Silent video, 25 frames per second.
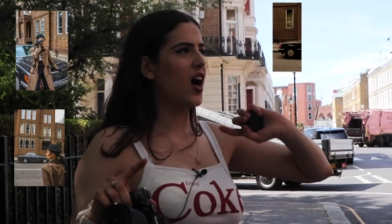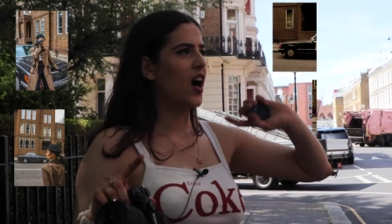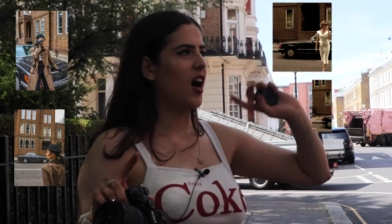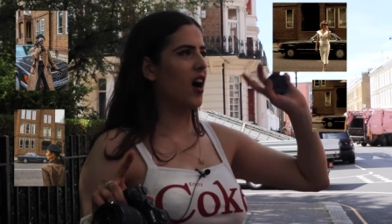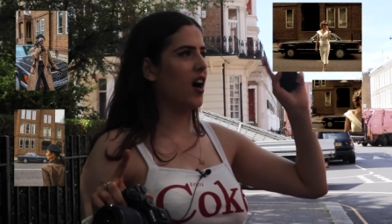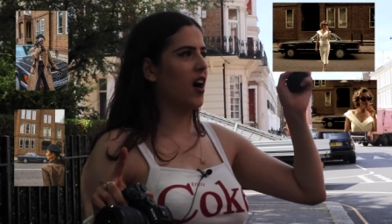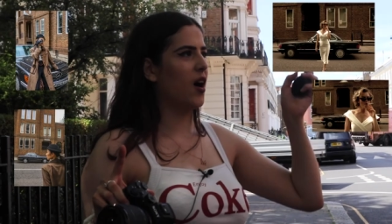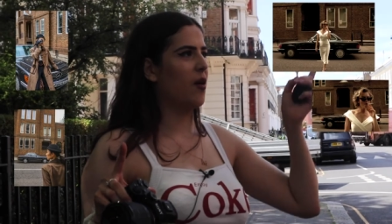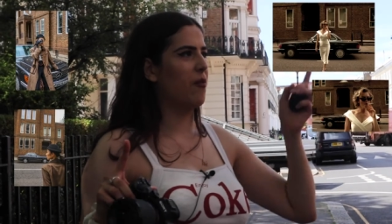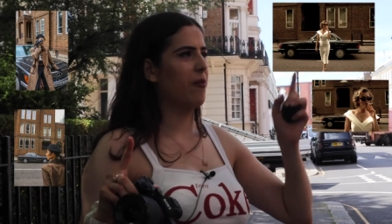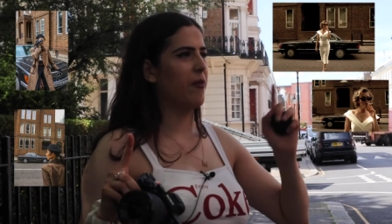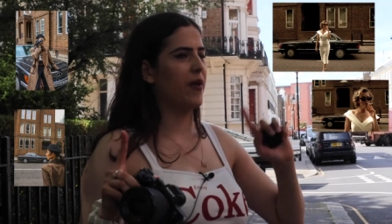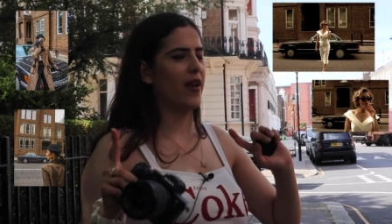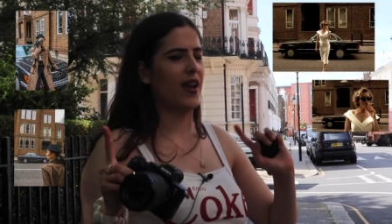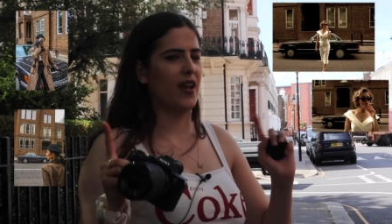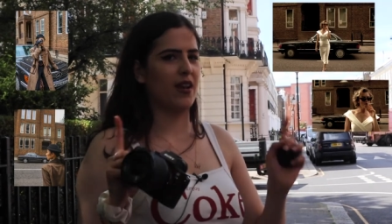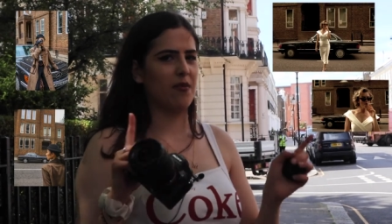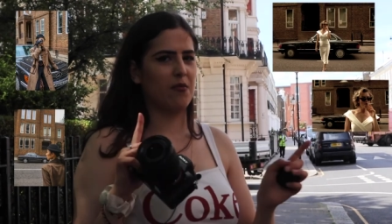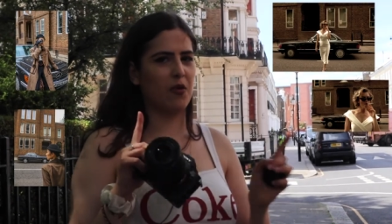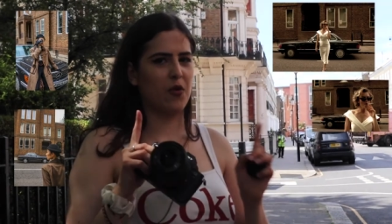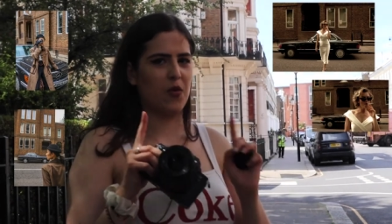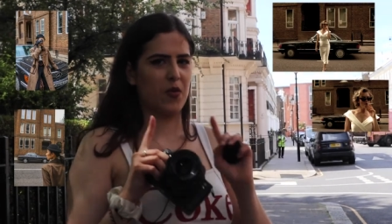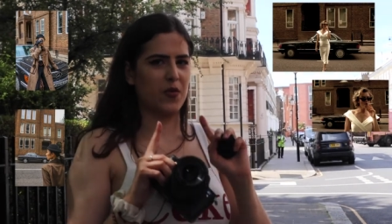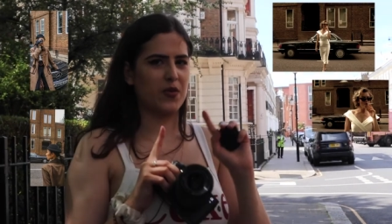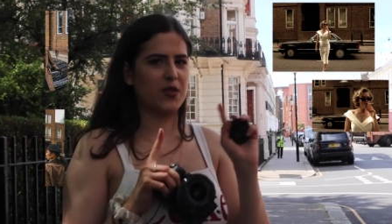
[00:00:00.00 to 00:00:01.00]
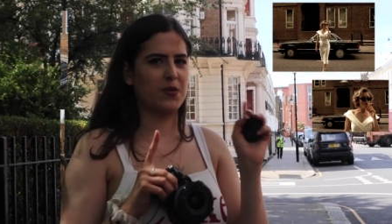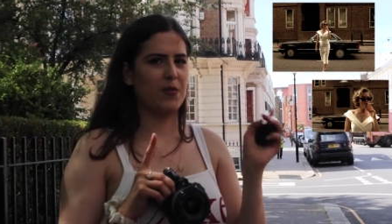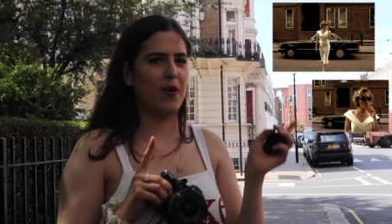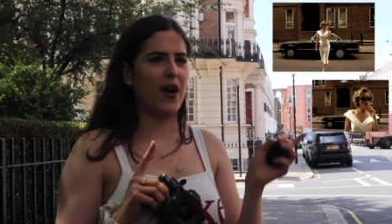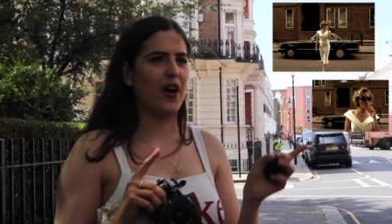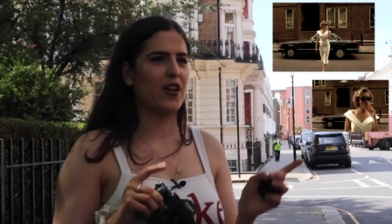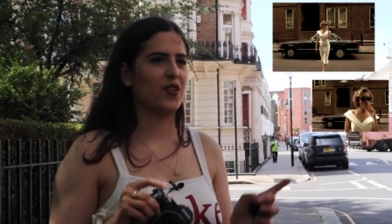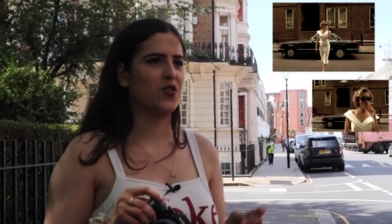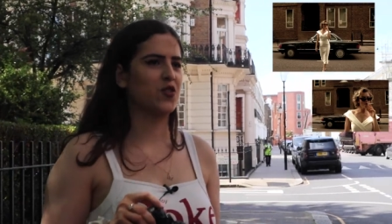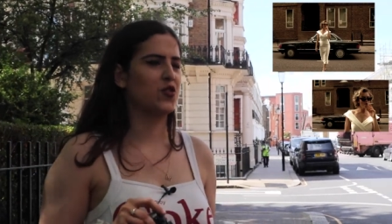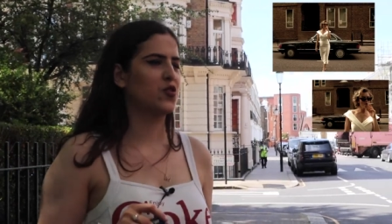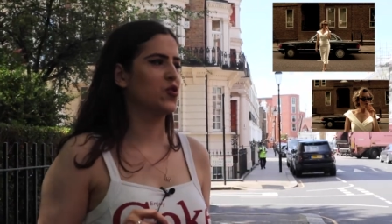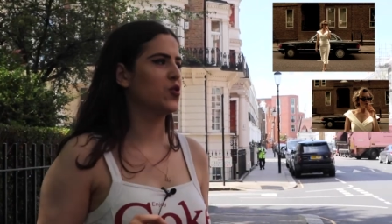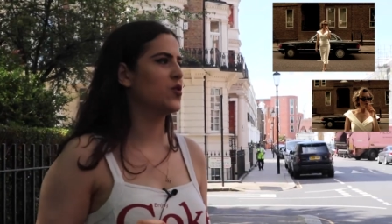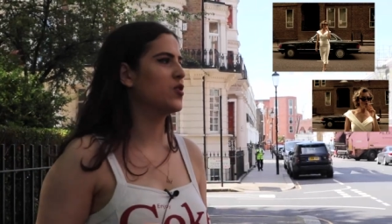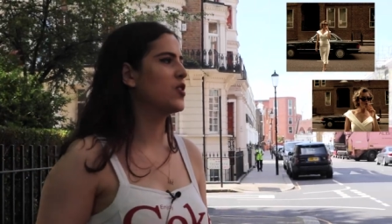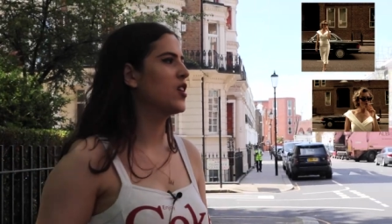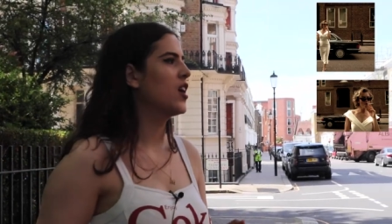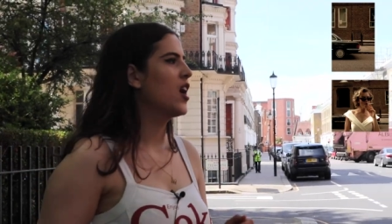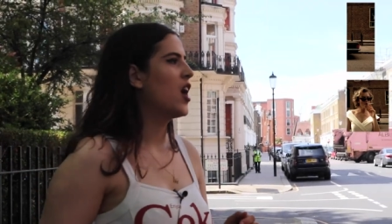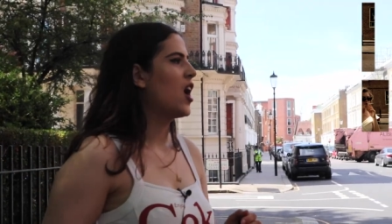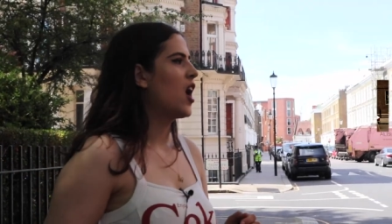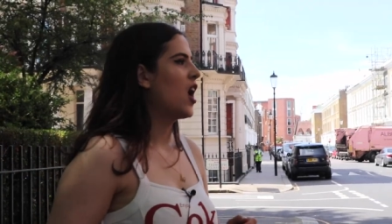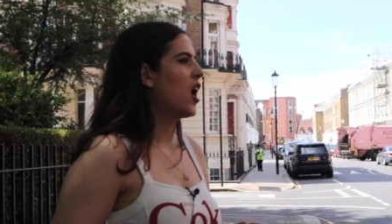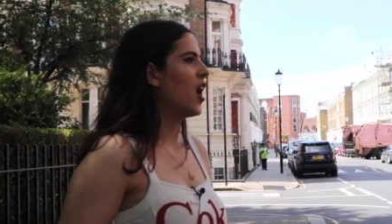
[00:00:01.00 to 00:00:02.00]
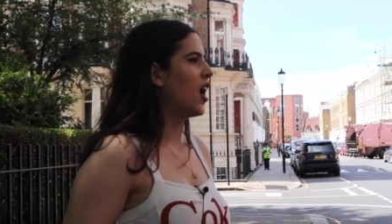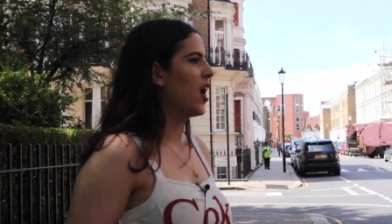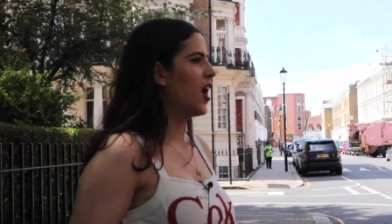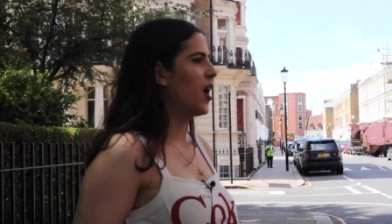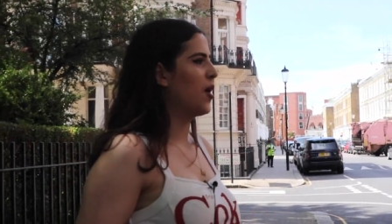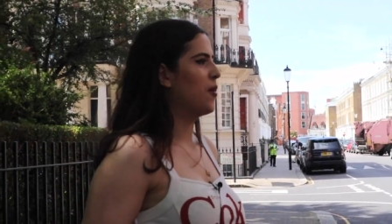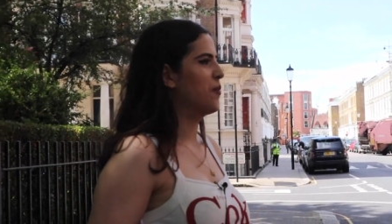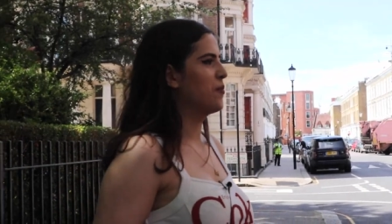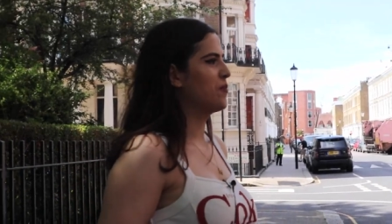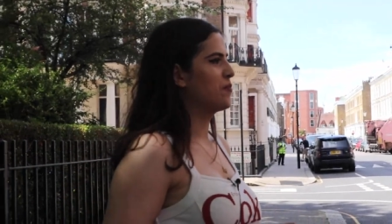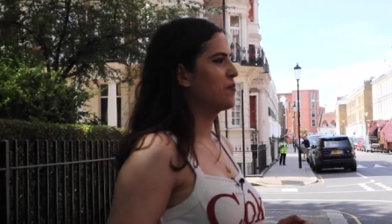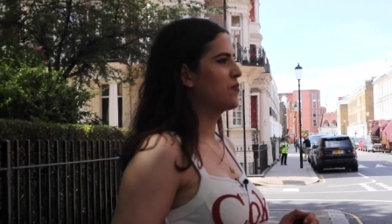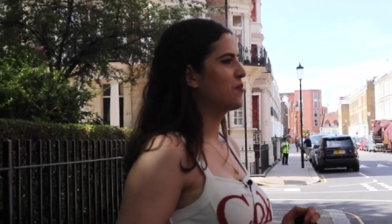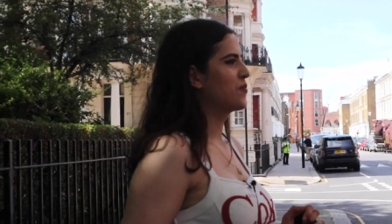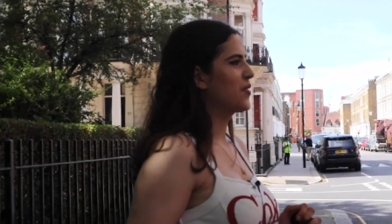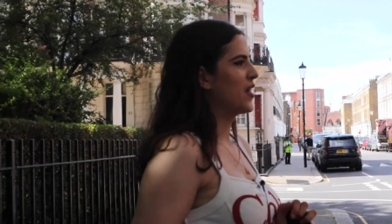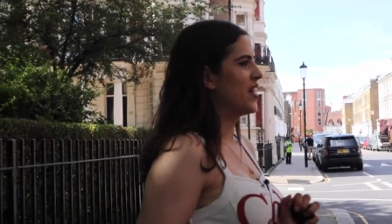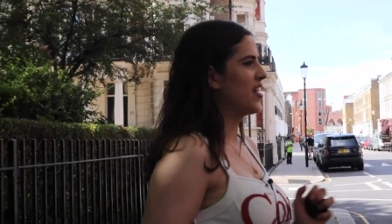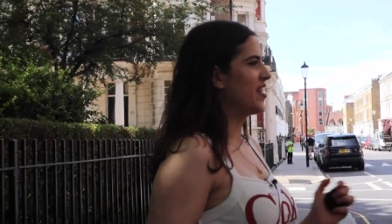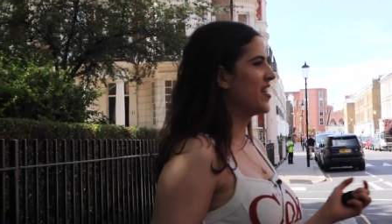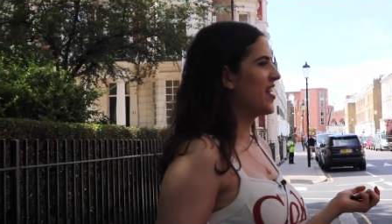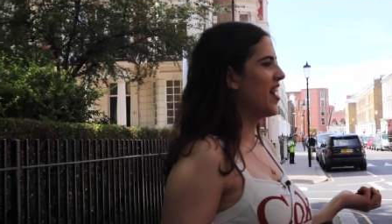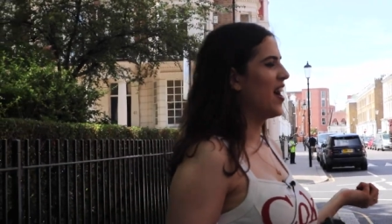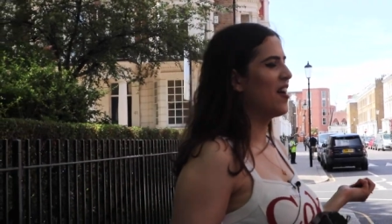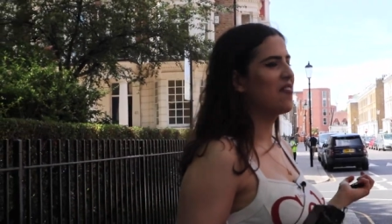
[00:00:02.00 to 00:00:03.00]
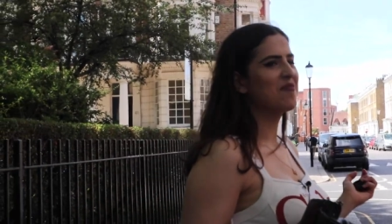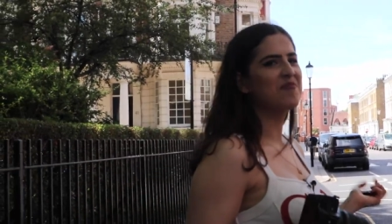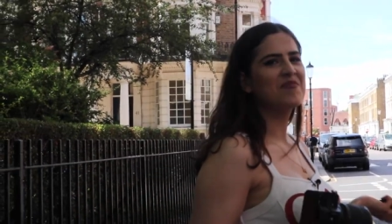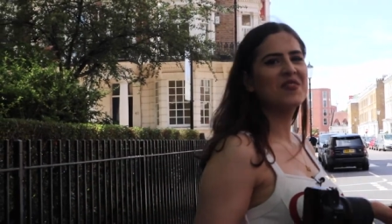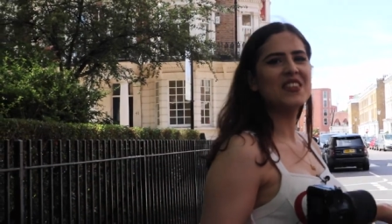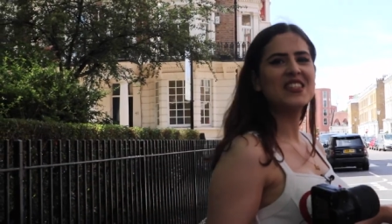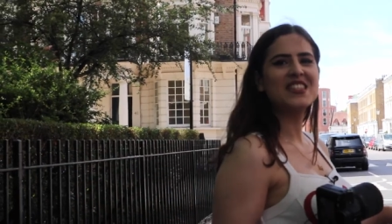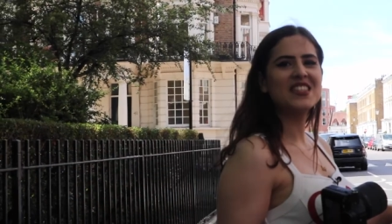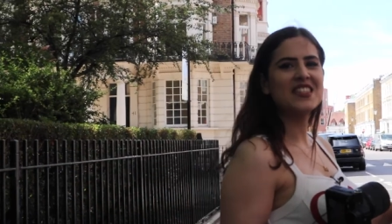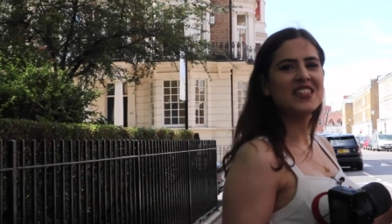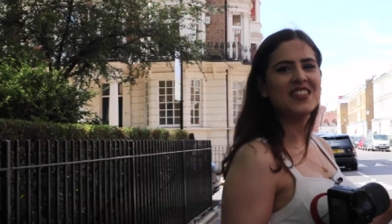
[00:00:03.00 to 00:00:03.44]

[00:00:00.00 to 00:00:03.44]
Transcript: Marilyn Monroe inspired shoot, and yeah, it's